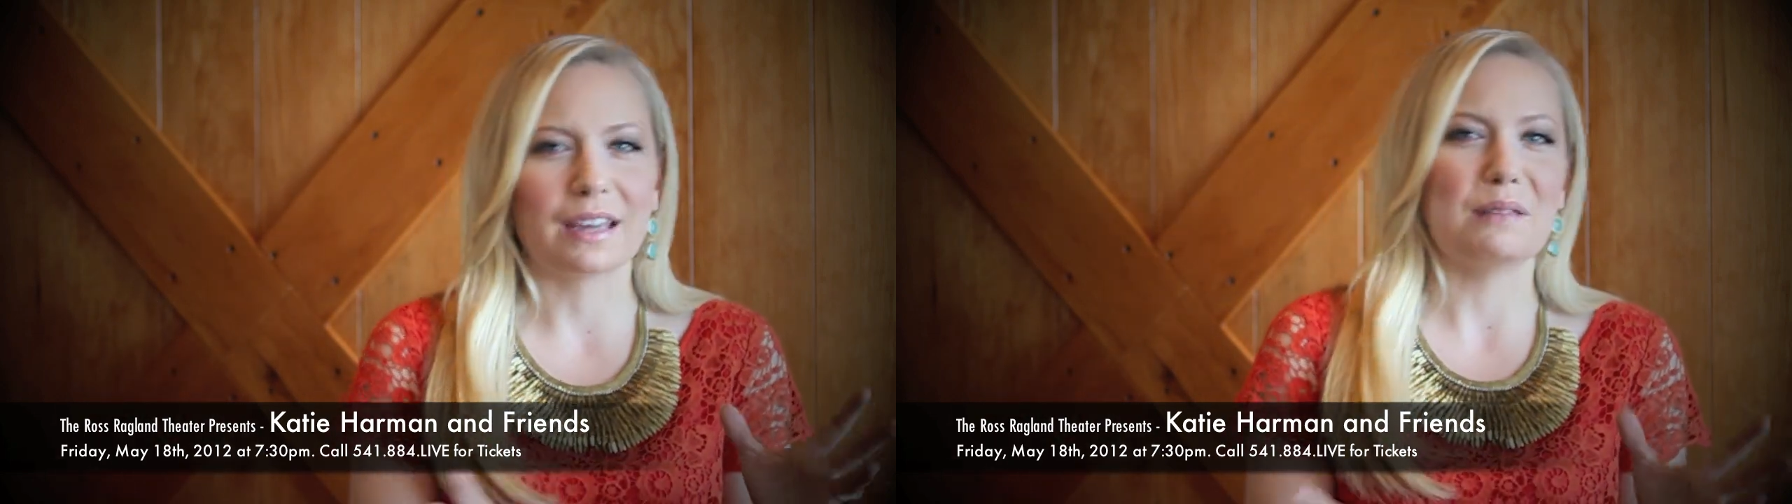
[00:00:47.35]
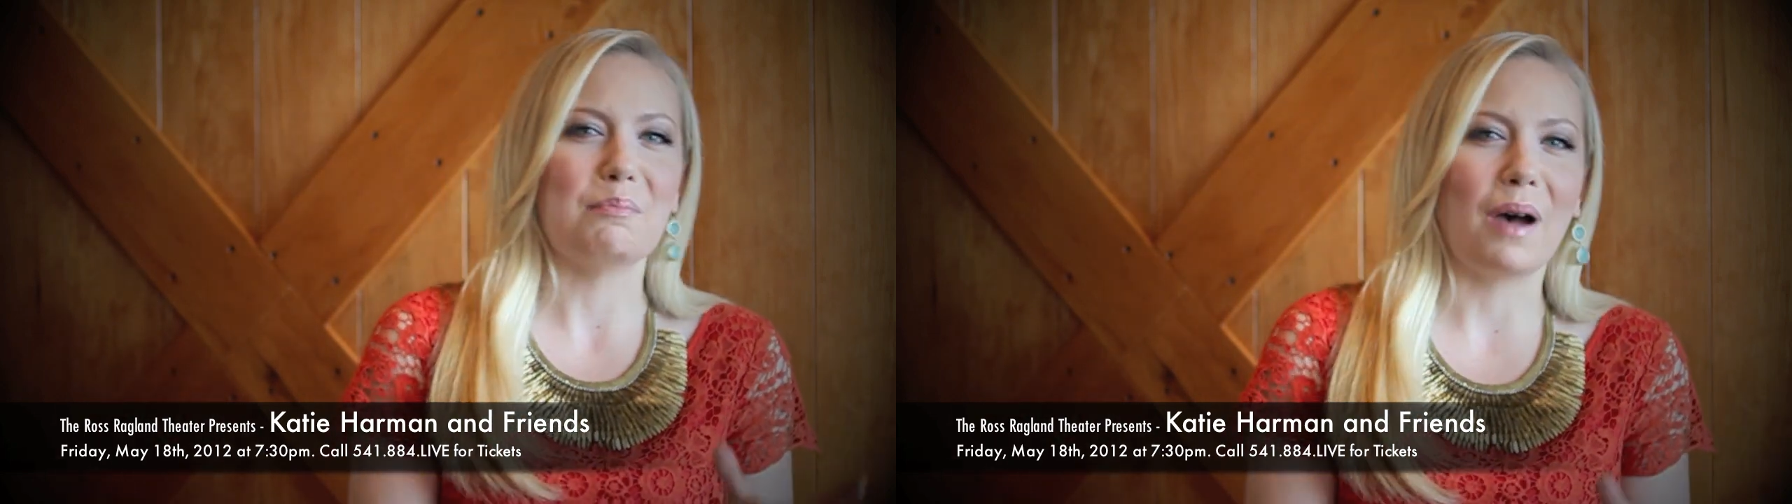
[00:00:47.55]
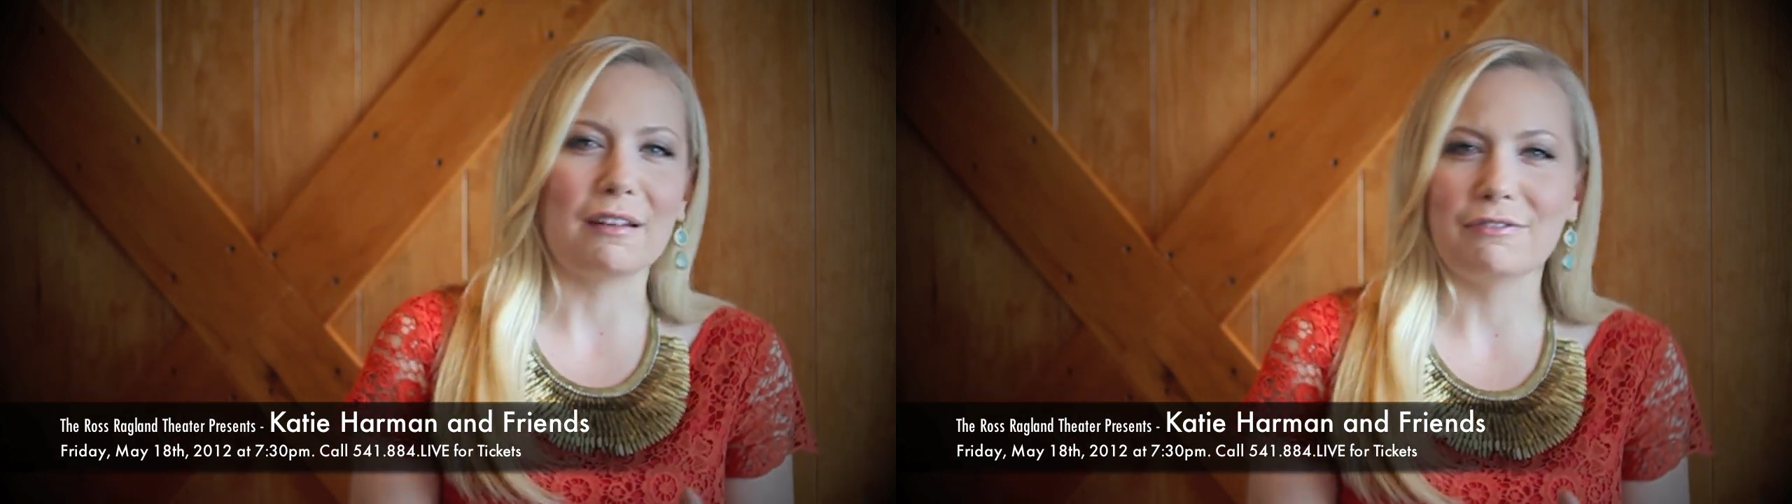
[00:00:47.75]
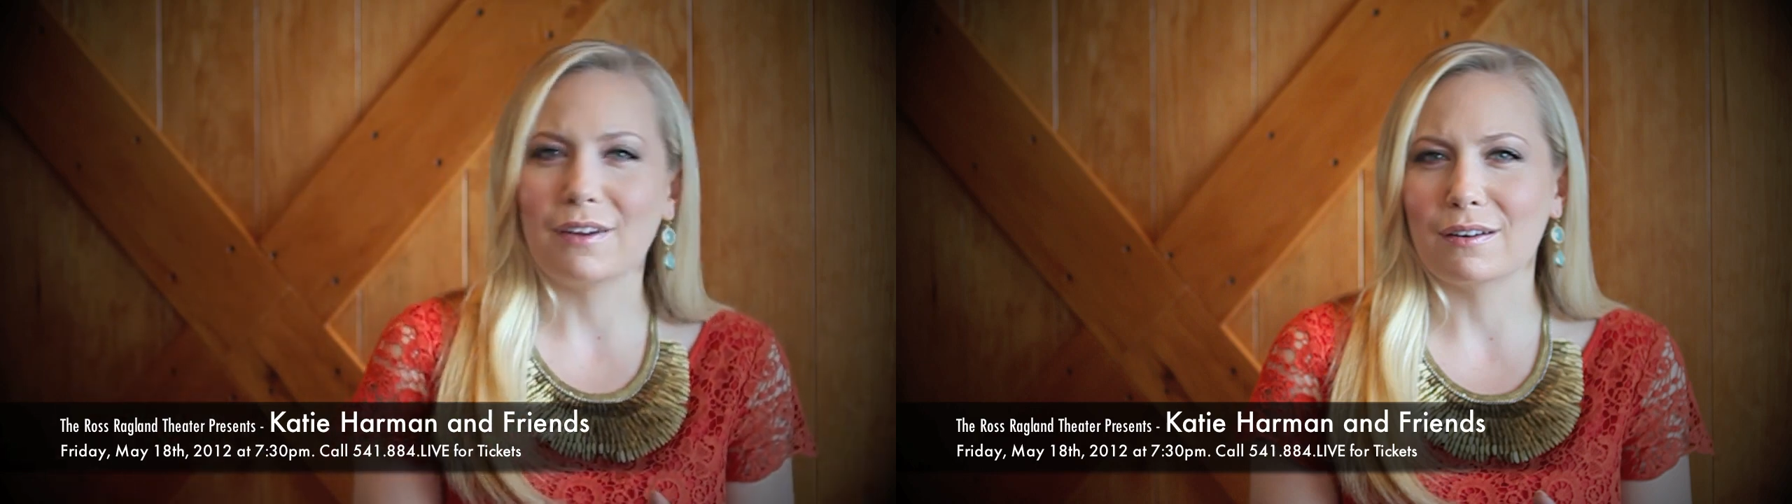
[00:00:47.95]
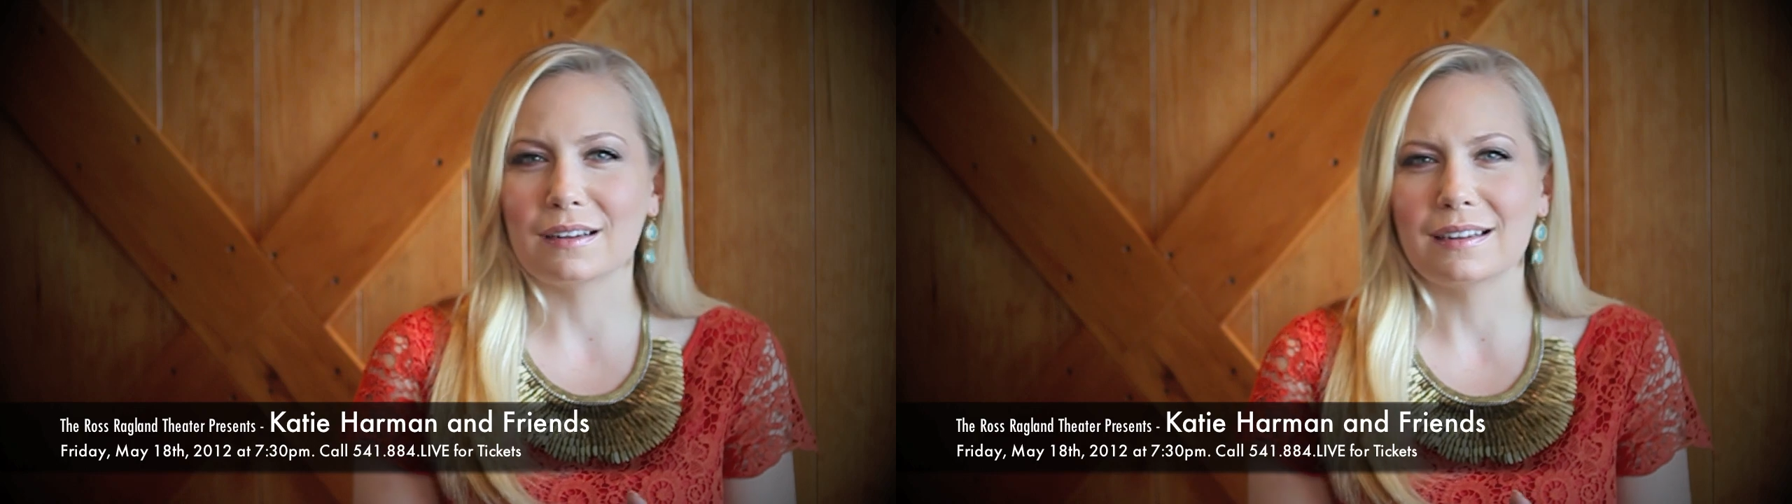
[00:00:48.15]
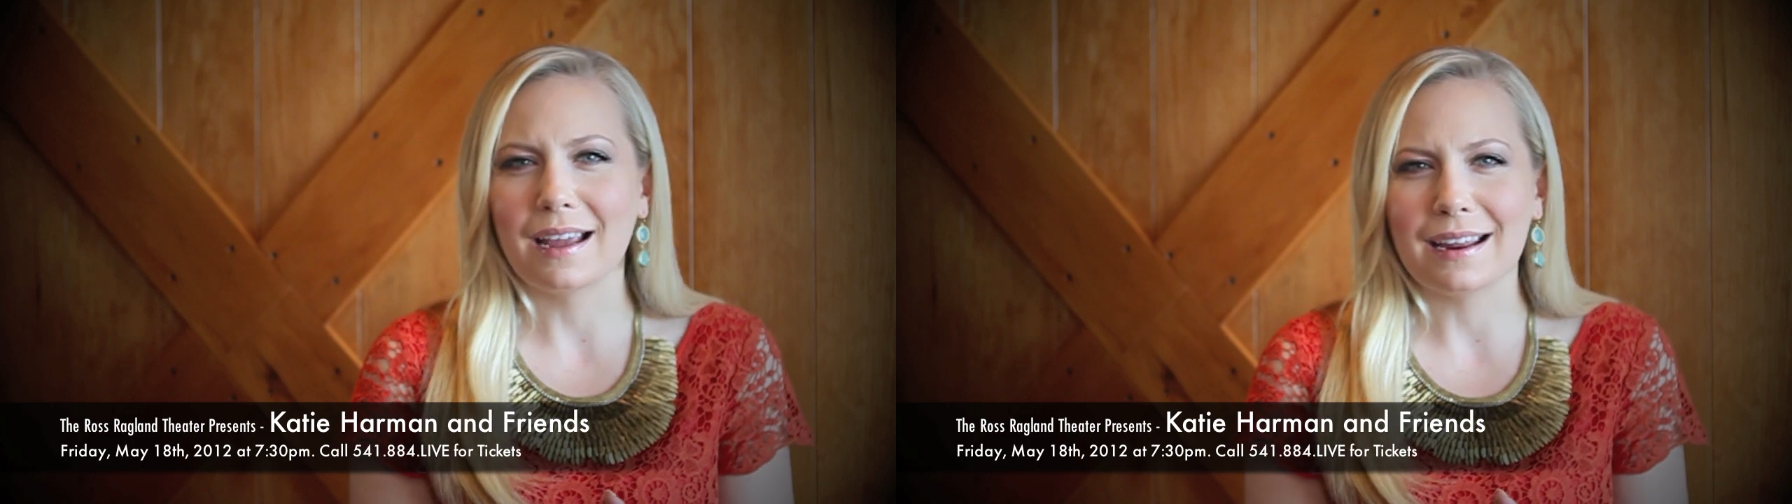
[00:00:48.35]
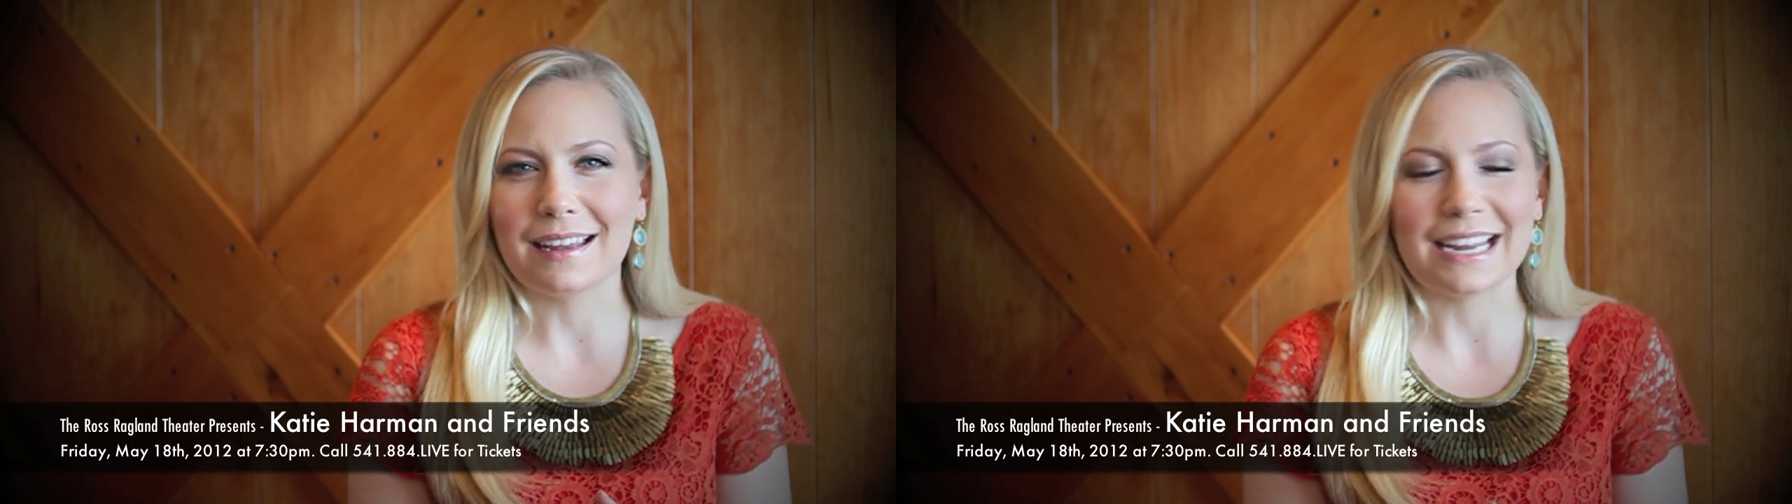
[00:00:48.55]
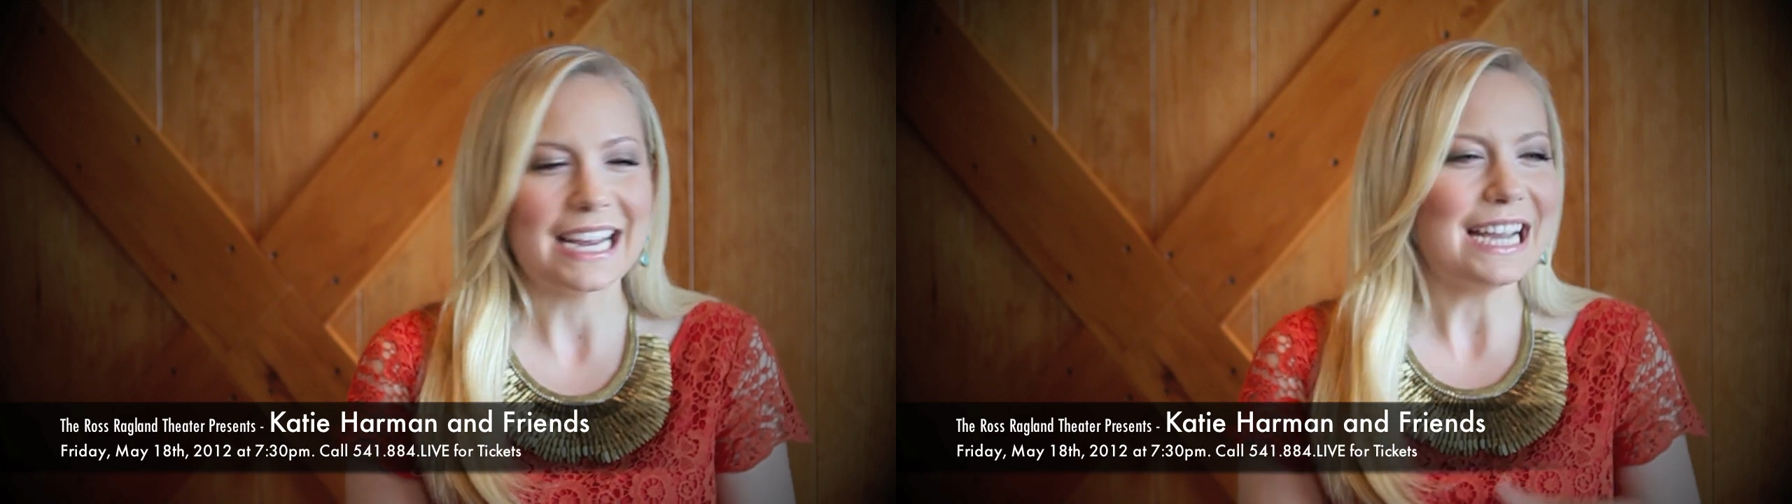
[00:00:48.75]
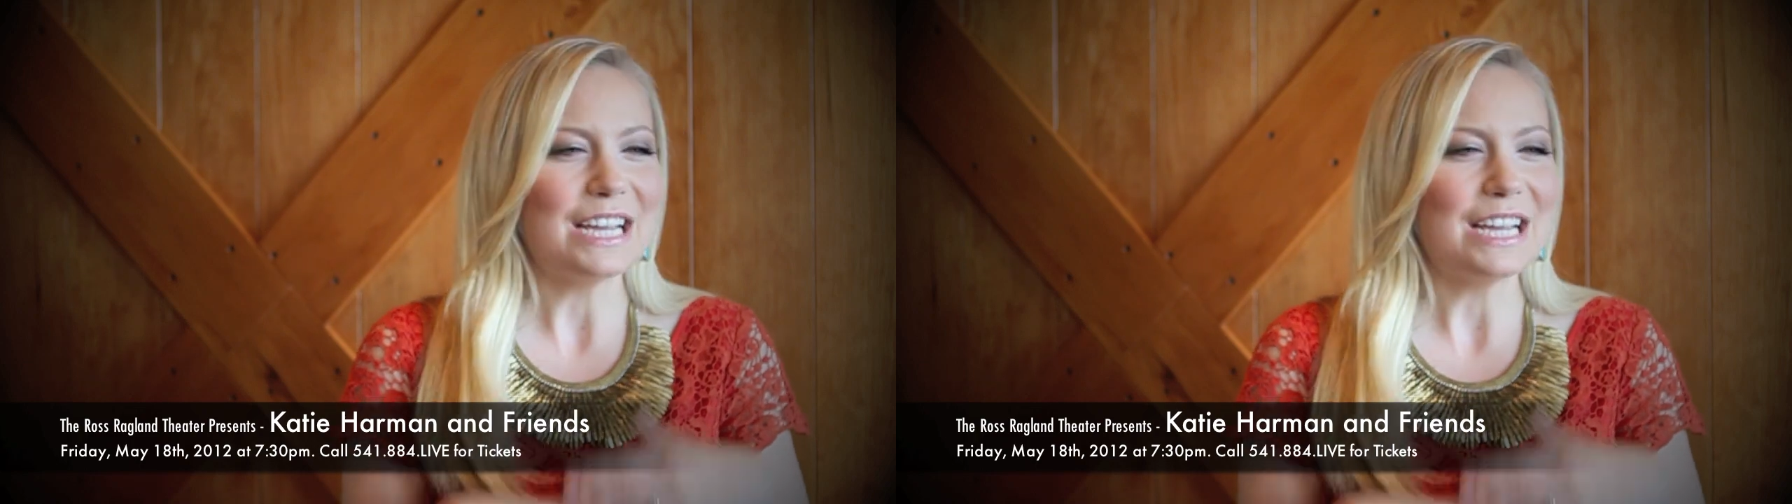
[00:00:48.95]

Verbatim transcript: and My Fair Lady